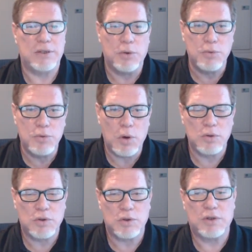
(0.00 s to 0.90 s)
So
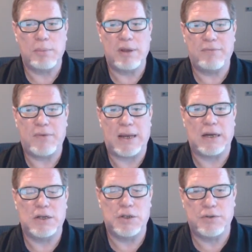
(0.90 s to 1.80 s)
those are some
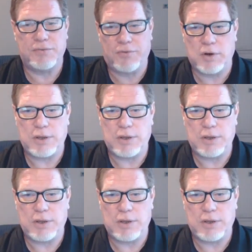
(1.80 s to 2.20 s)
advantages for